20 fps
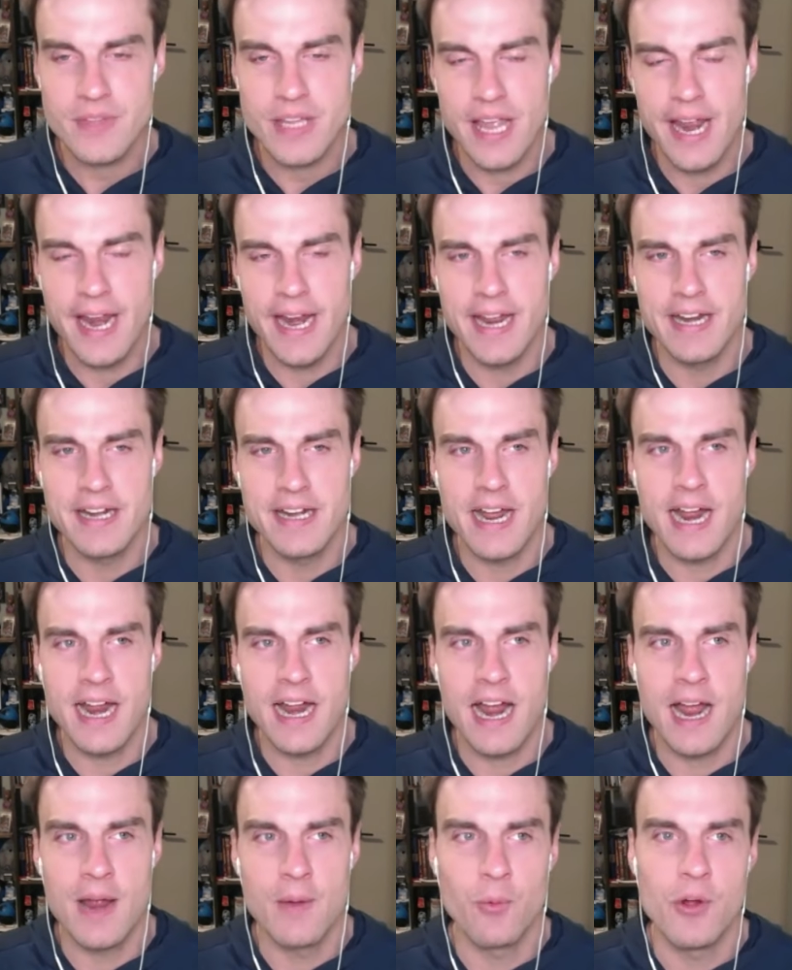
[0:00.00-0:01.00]
And I,
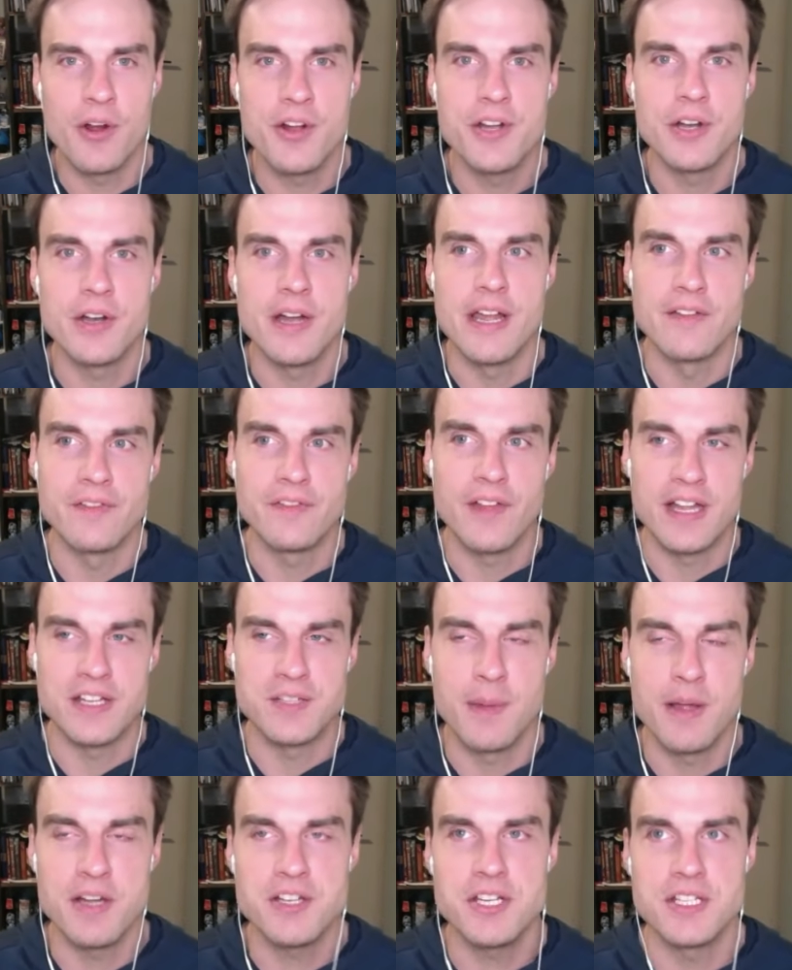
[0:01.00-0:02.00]
I wonder if, as
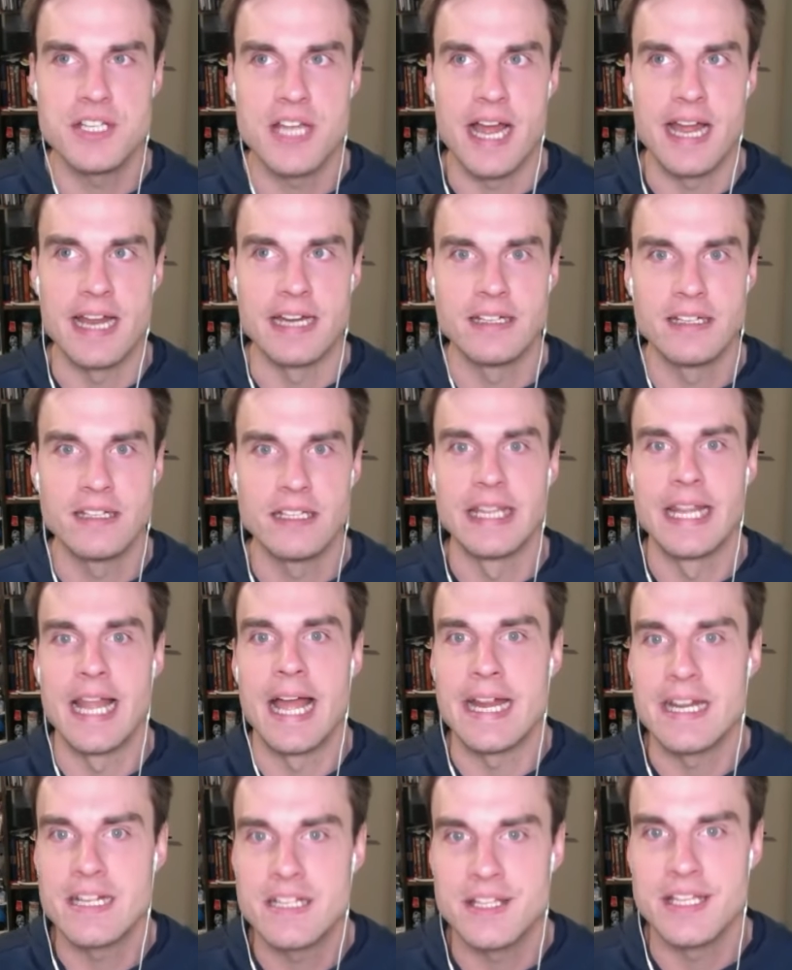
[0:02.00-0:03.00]
much as I
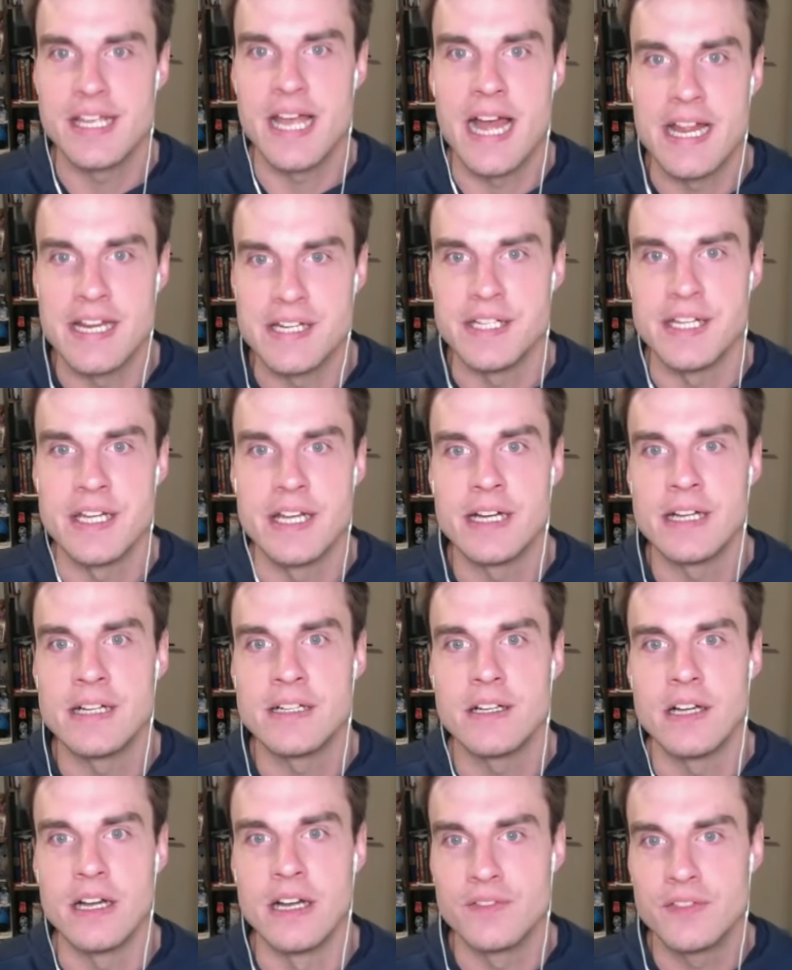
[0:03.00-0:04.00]
liked the idea
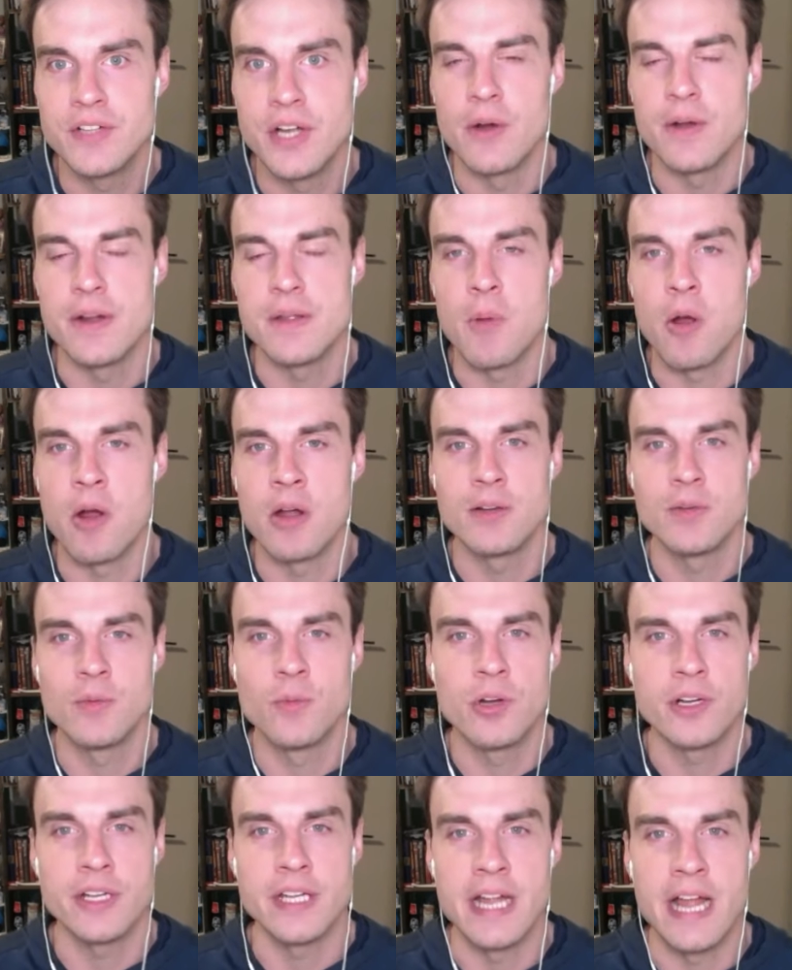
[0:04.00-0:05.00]
of Cody Martin
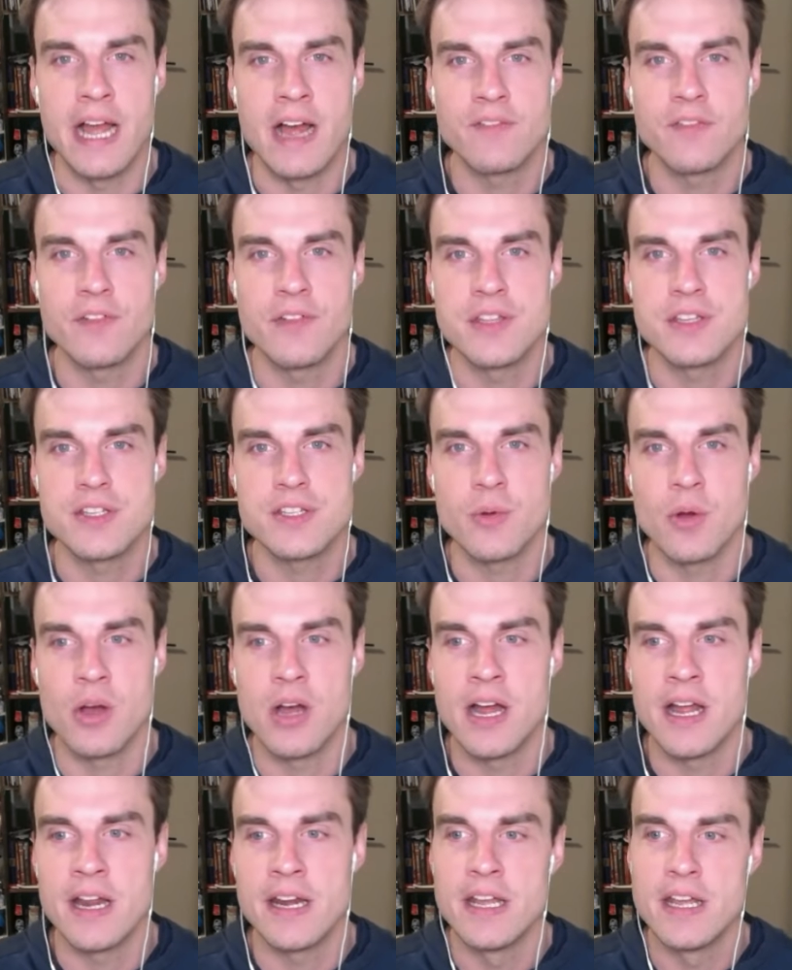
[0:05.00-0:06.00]
working out for this
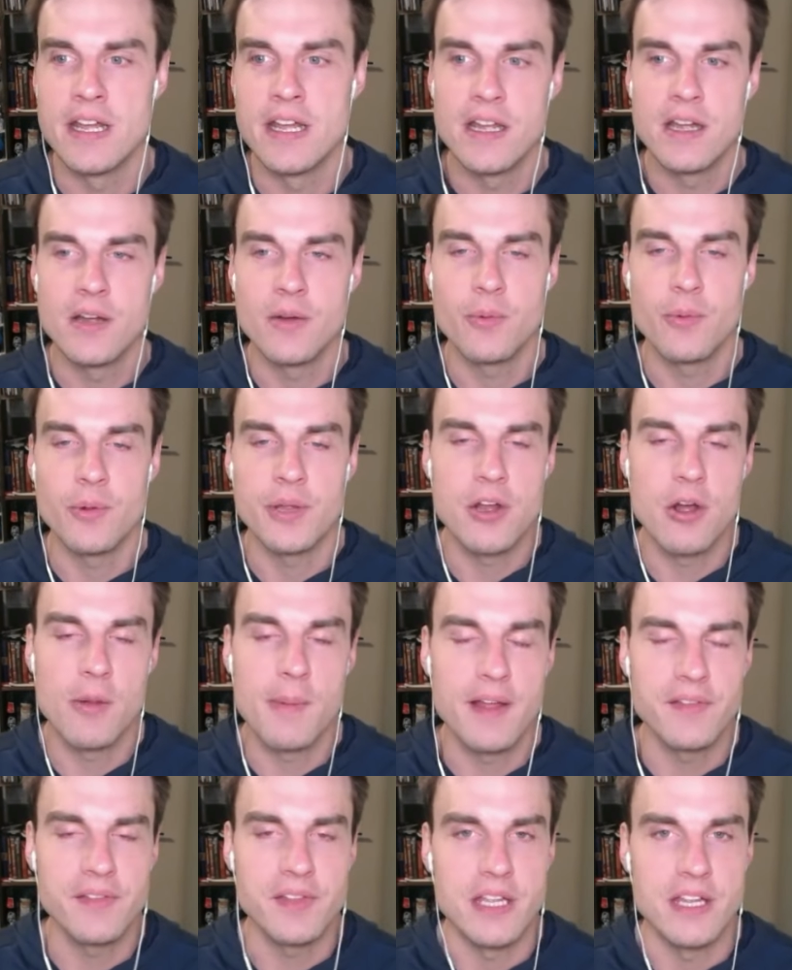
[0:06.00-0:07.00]
squad, we know
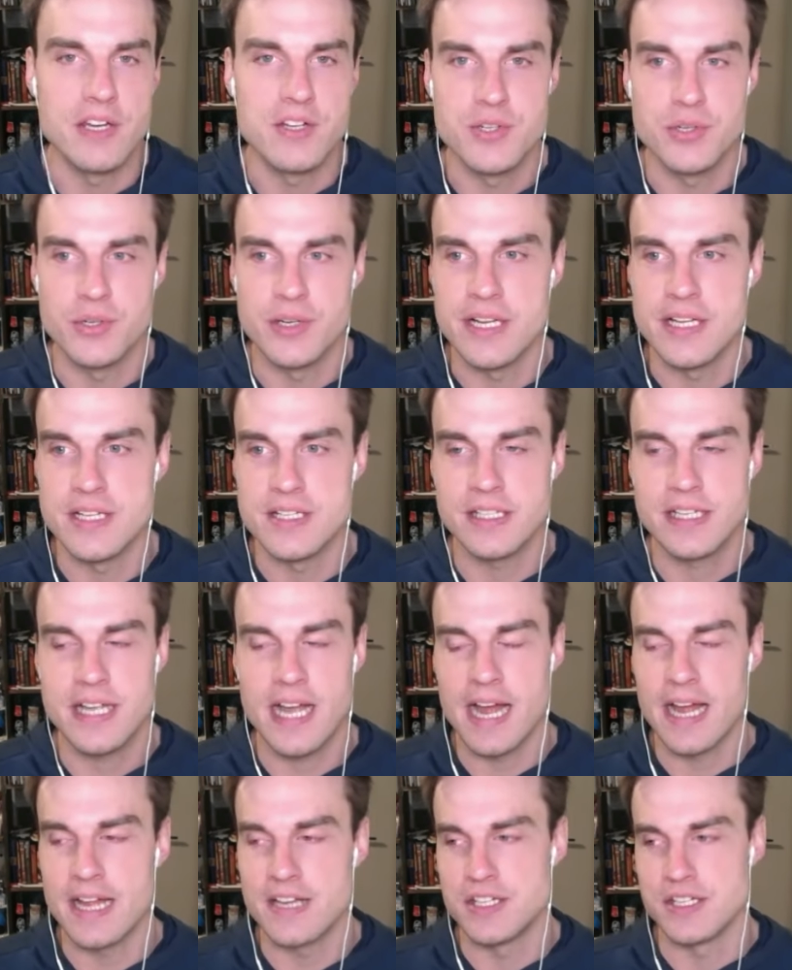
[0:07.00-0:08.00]
about the injuries. The
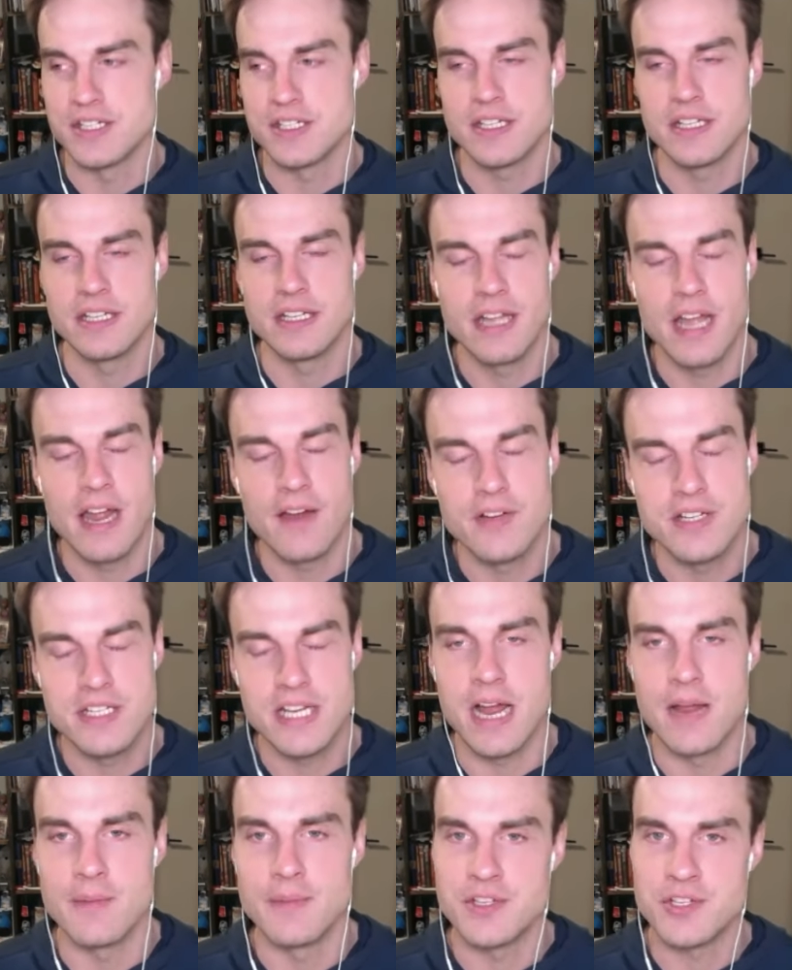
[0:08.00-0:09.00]
guy just every
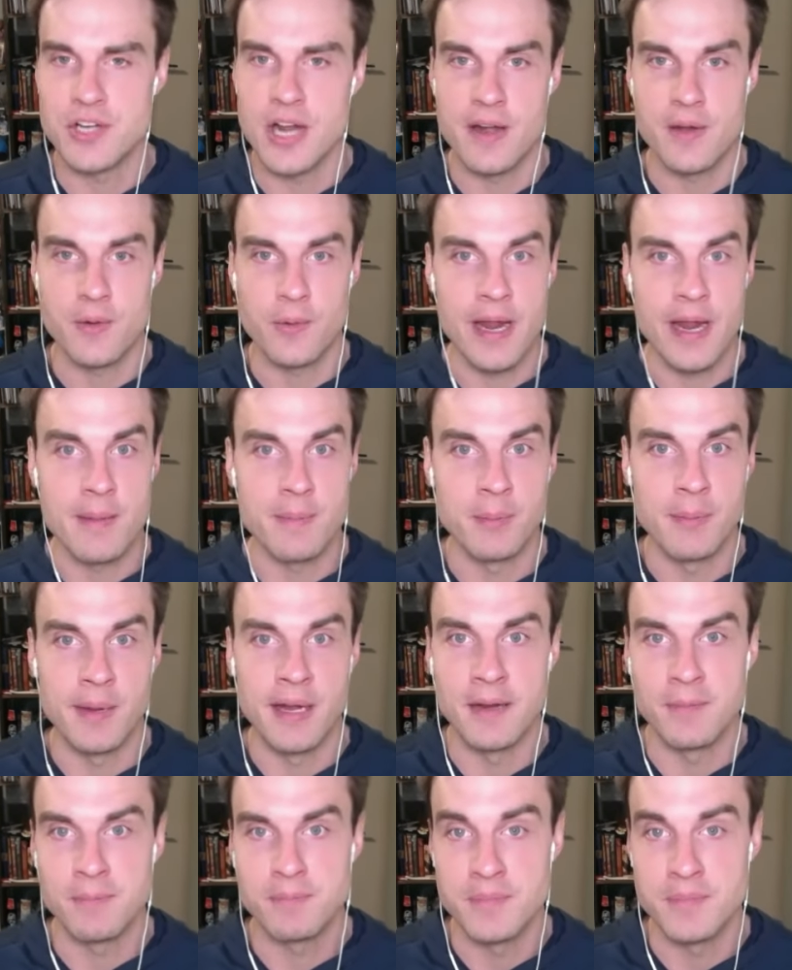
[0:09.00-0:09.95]
time they try to ramp him up.